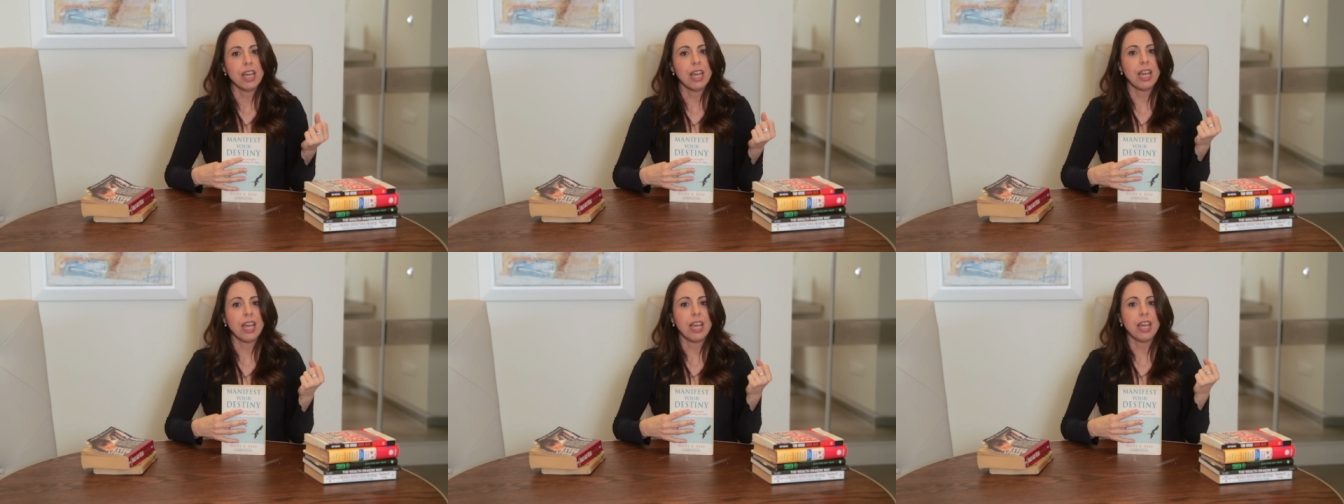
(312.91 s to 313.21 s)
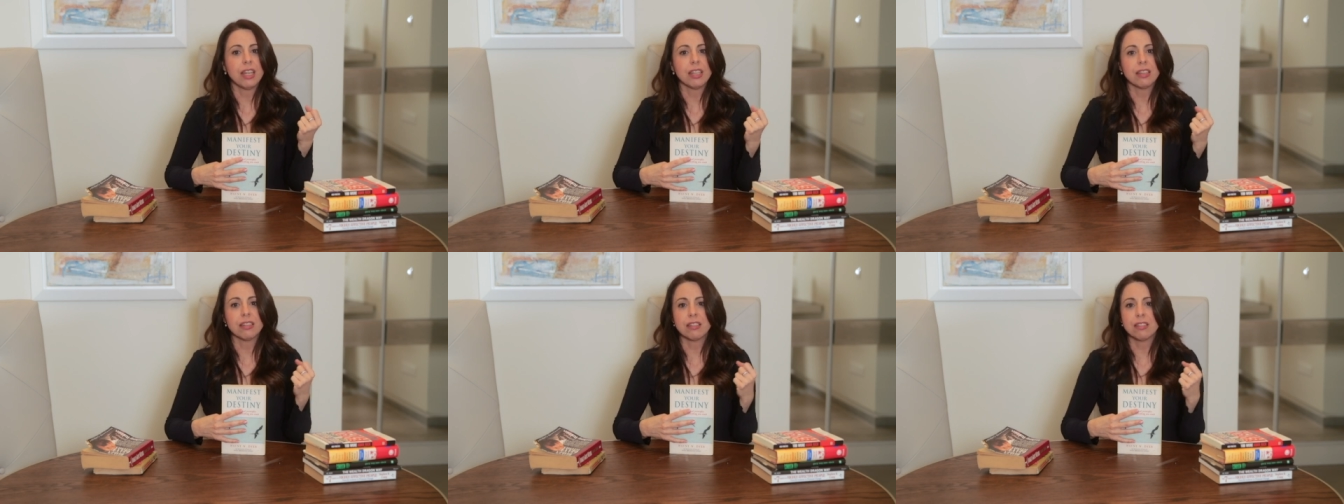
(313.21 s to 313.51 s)

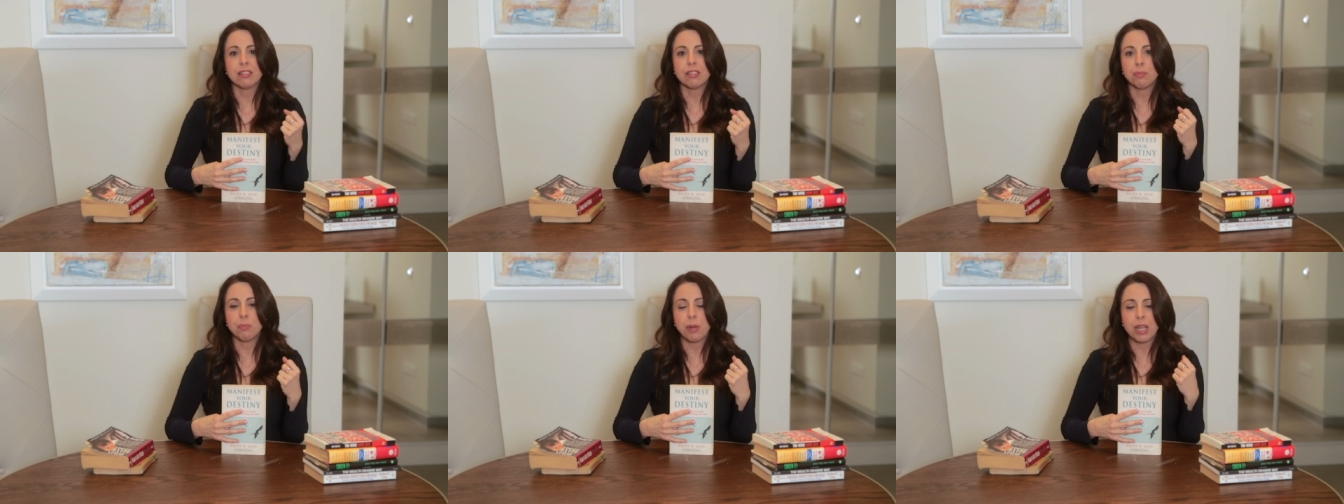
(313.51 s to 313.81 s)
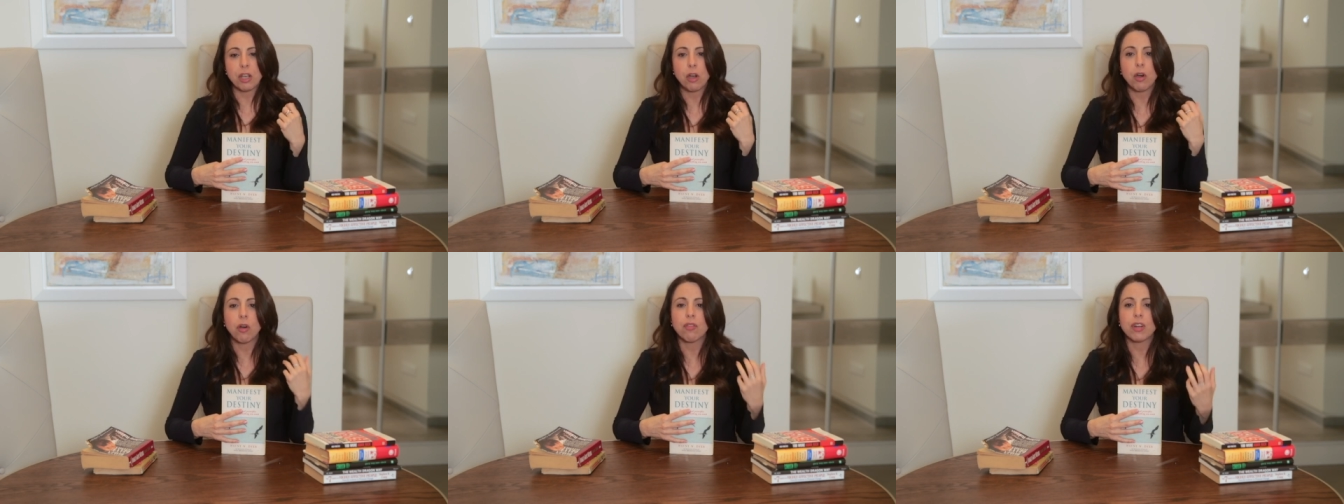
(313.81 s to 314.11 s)
and
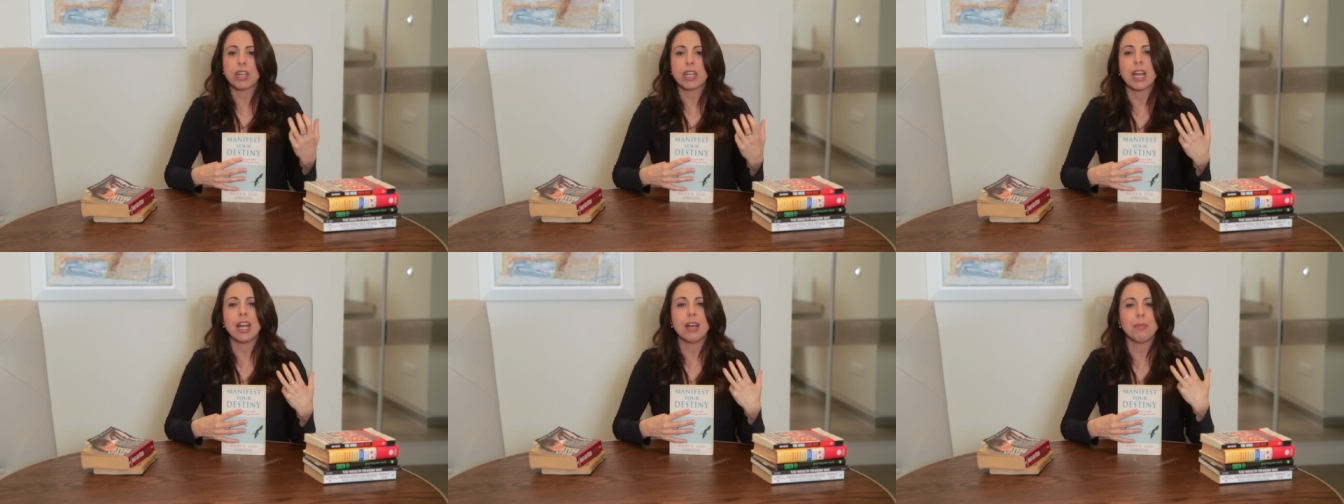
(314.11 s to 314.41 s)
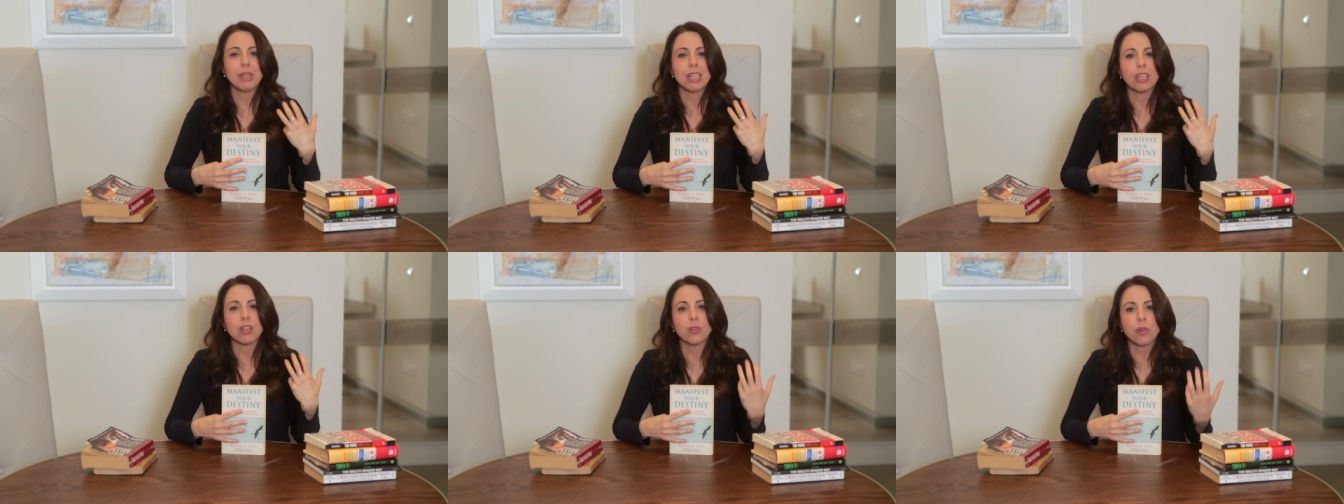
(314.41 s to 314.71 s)
by
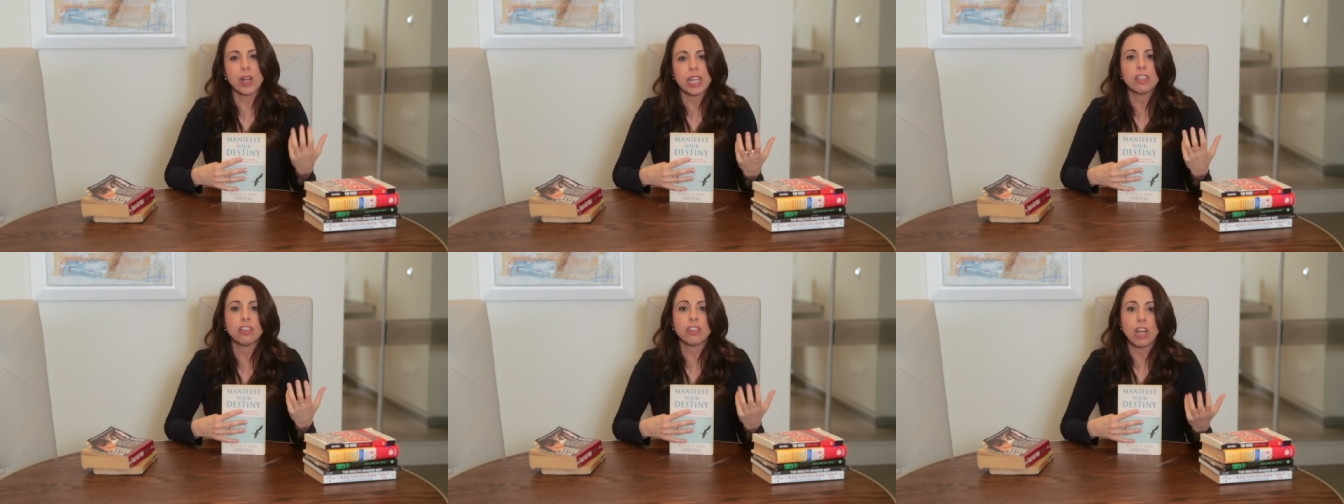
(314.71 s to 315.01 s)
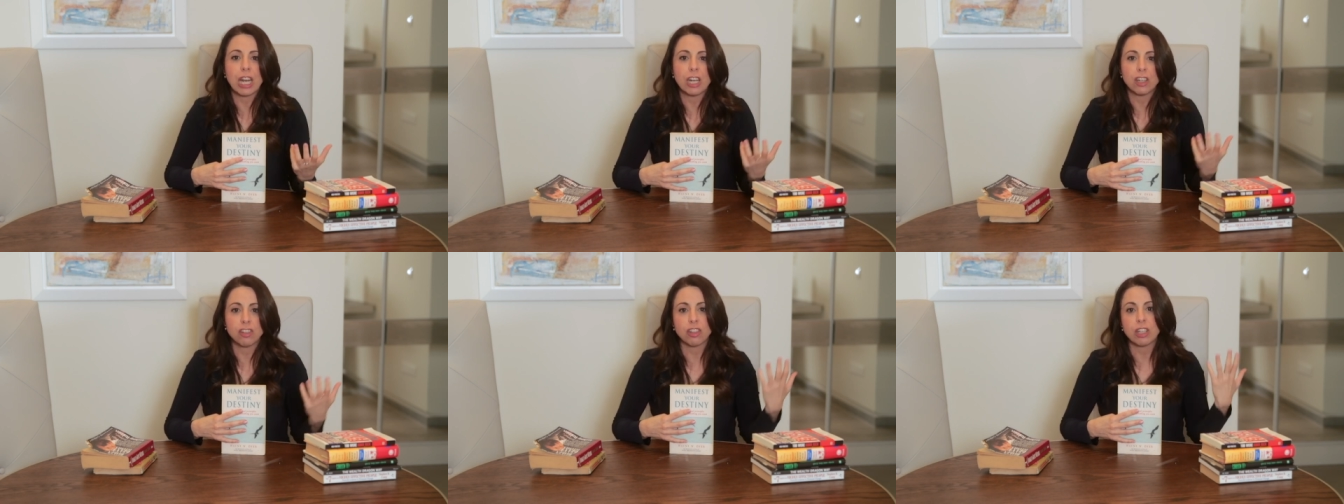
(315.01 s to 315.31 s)
overcoming great
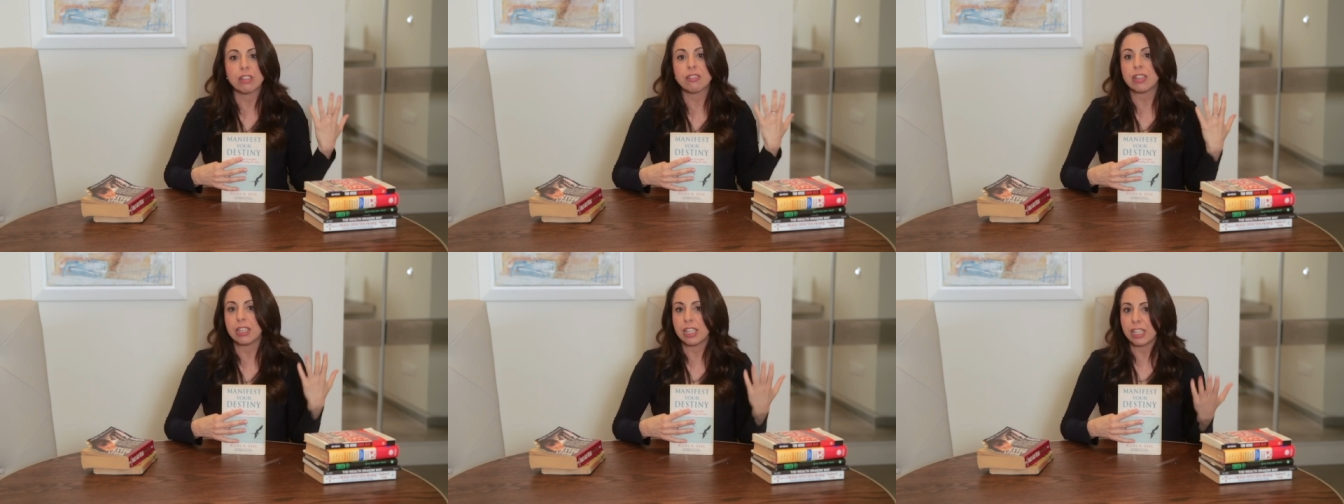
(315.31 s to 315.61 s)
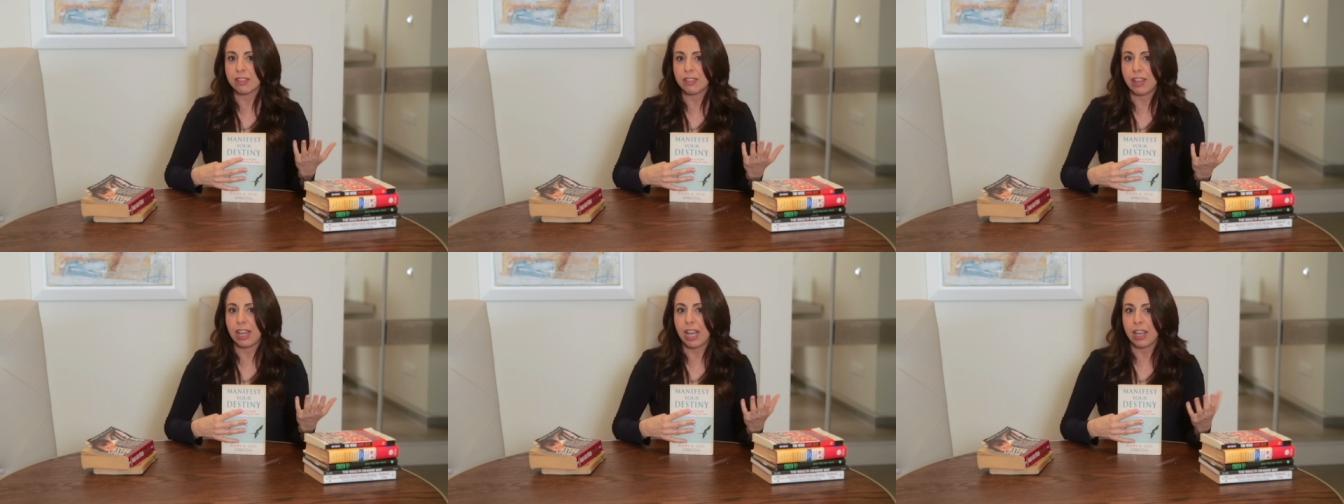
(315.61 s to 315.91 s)
challenges in
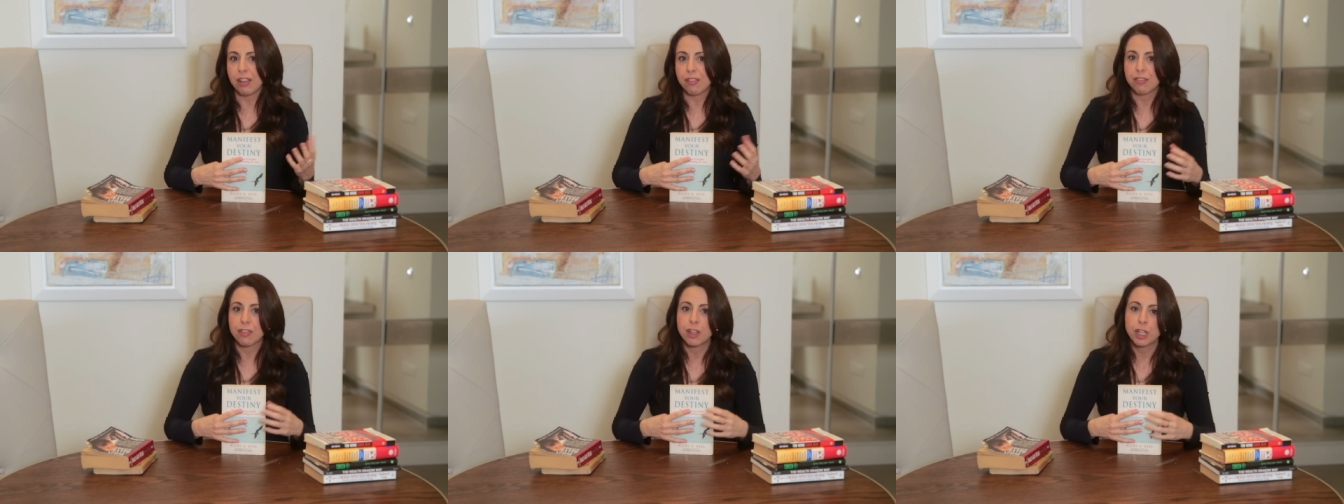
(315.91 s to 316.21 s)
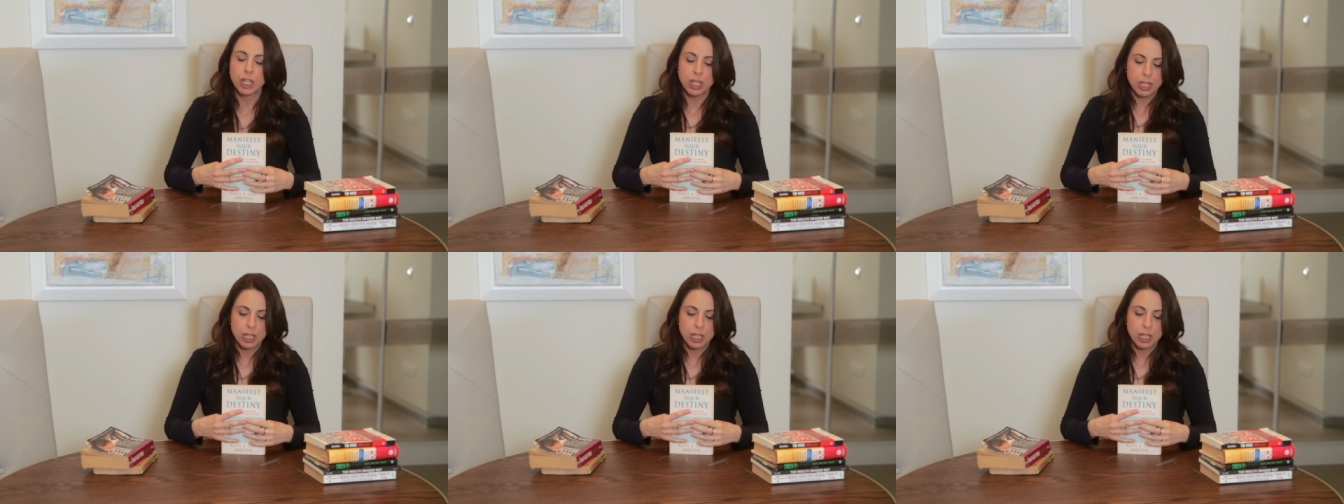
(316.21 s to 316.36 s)
his life.